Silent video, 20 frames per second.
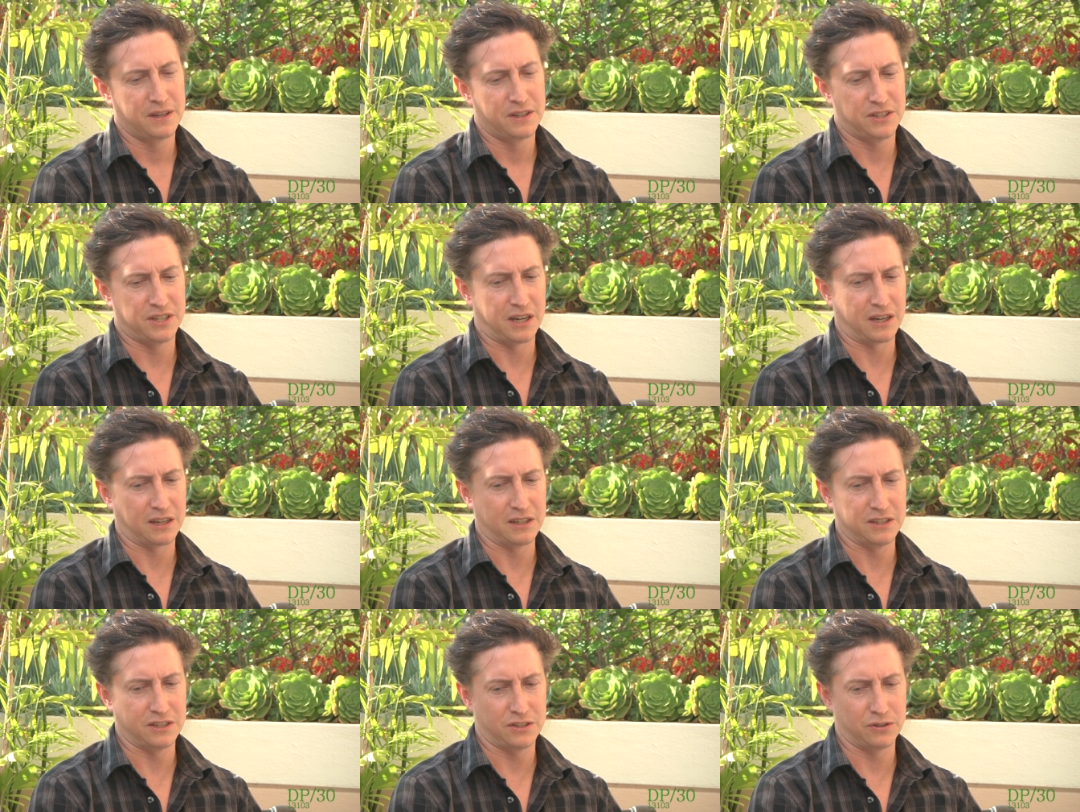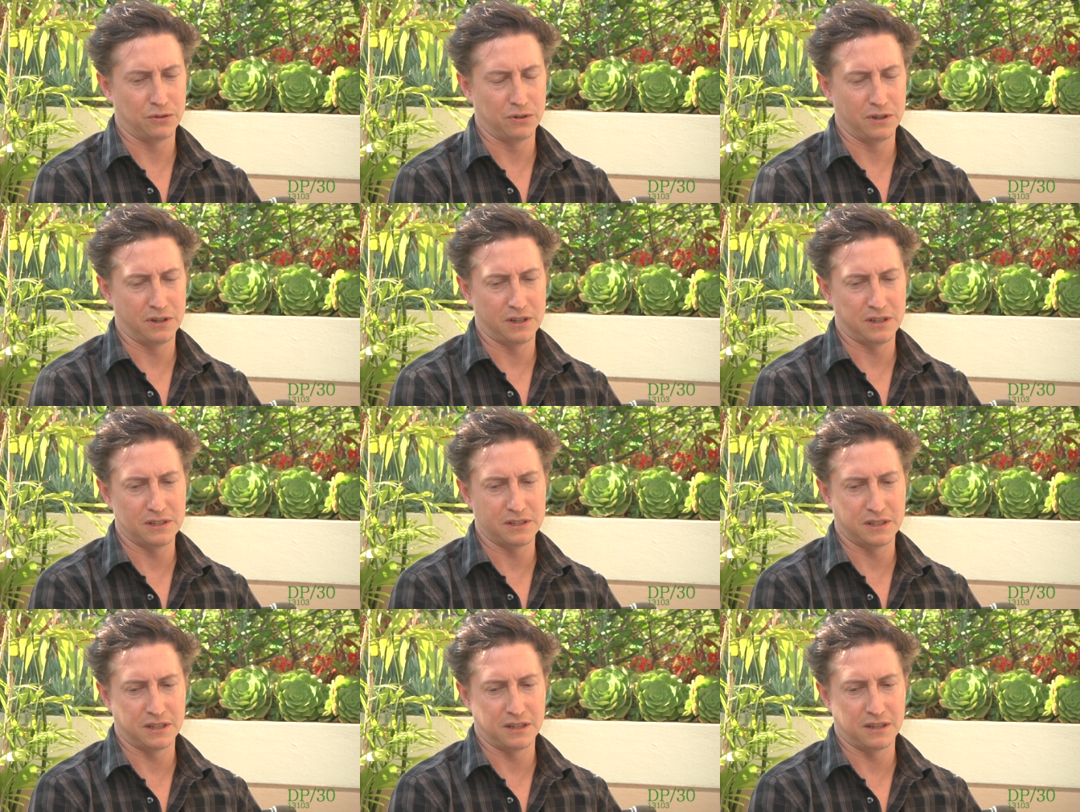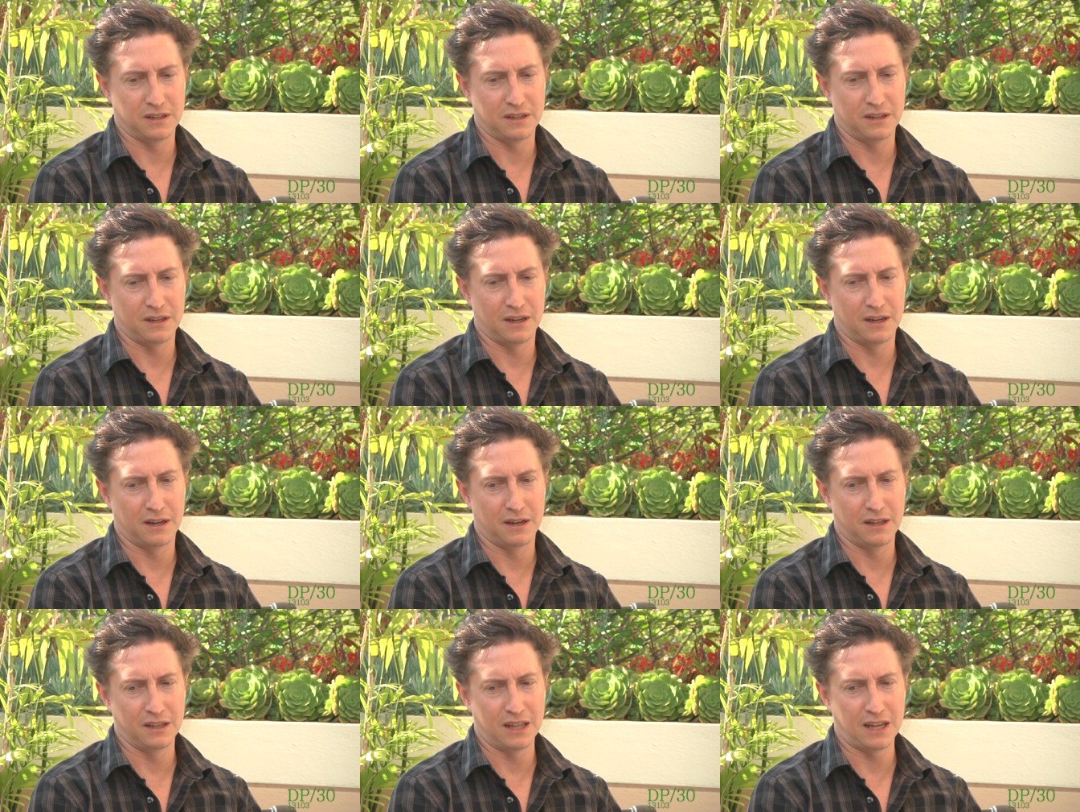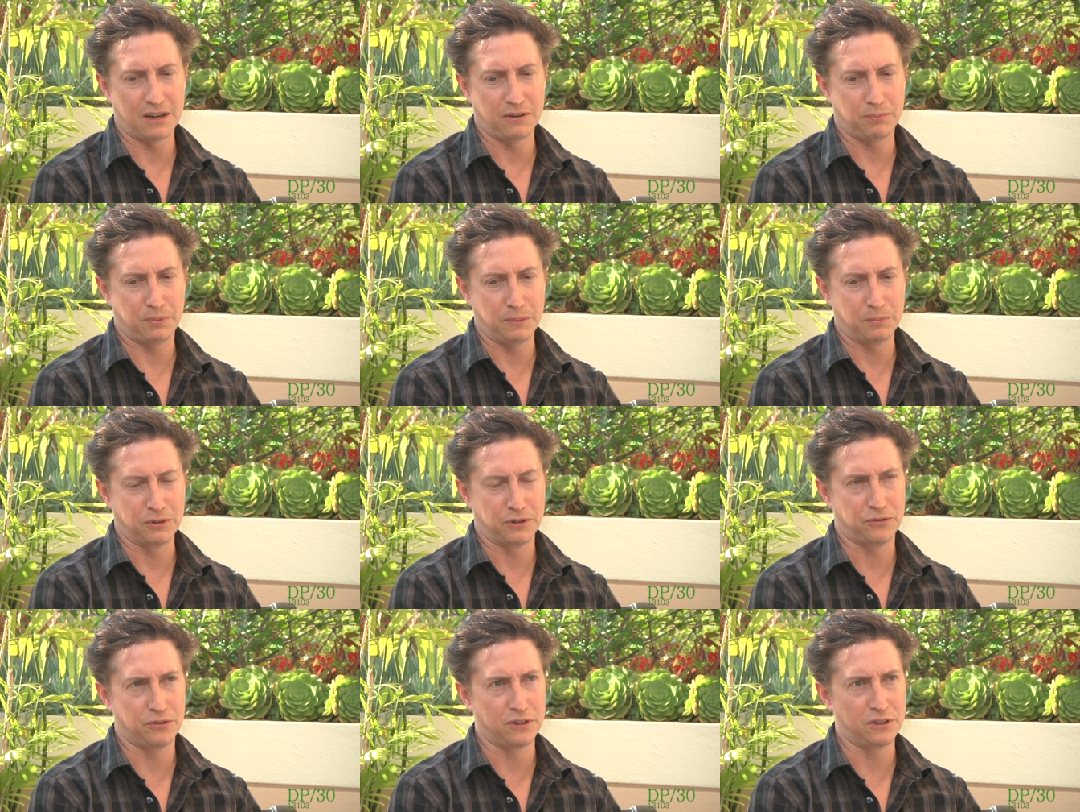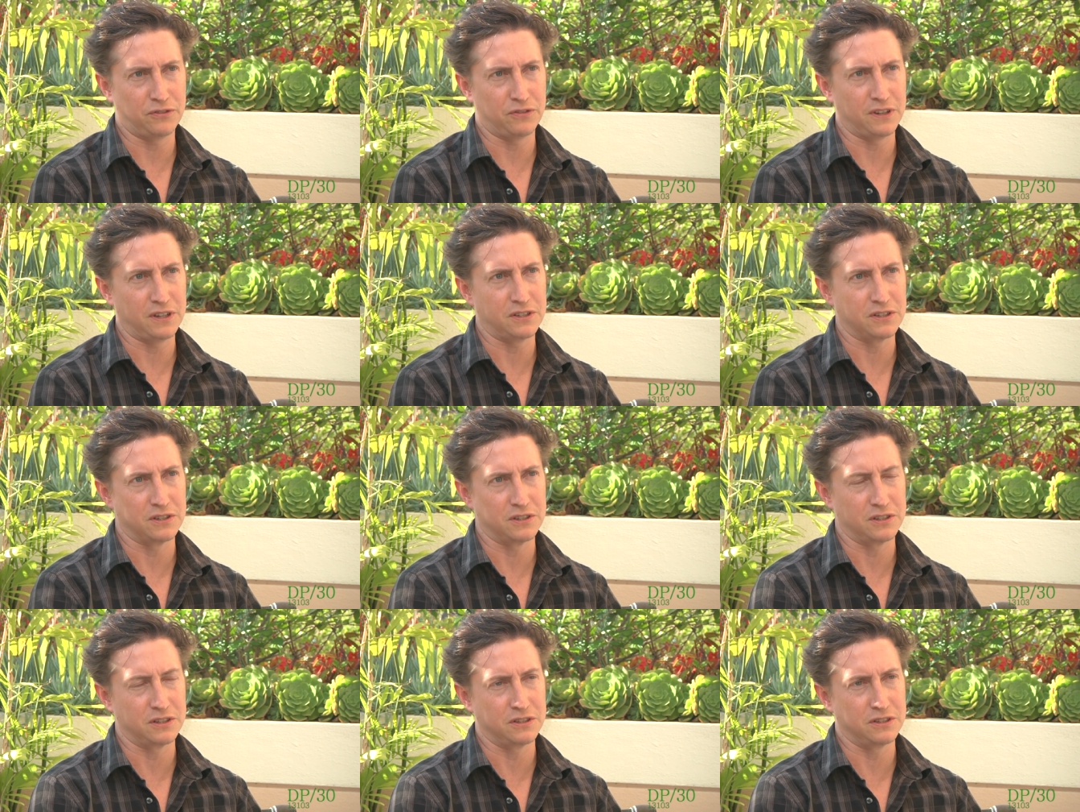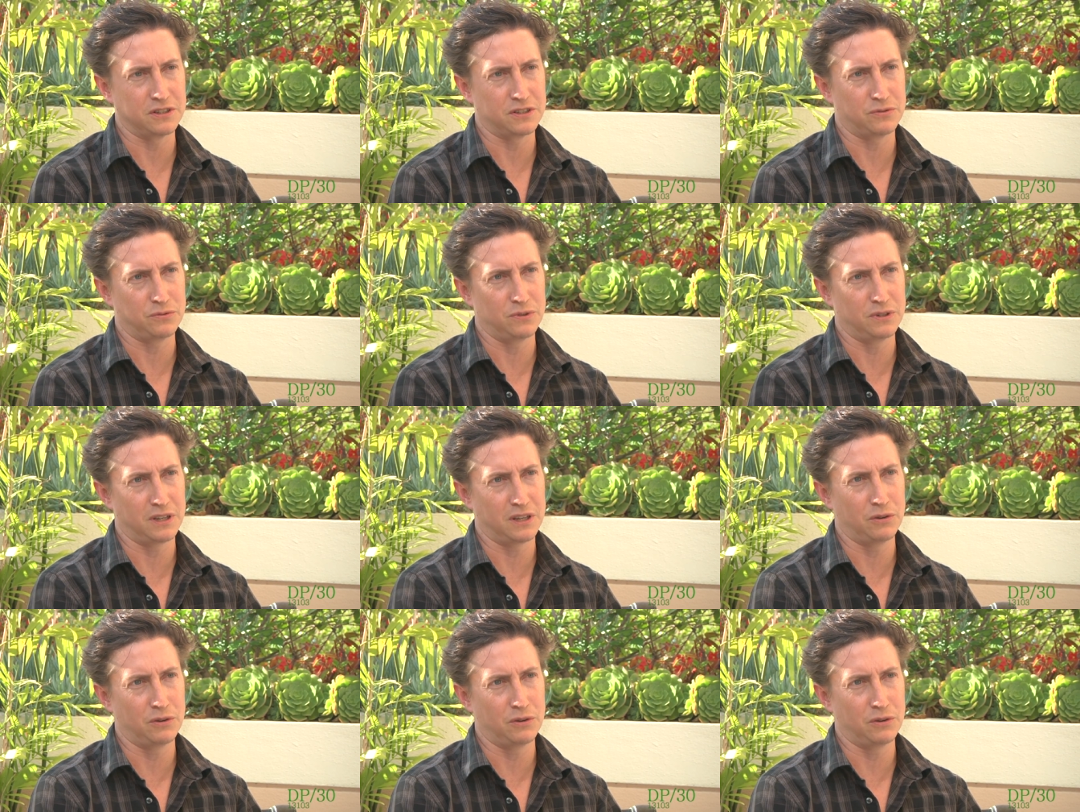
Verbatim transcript: Shotgun Stories and uh, a lot of people's first features, you just, re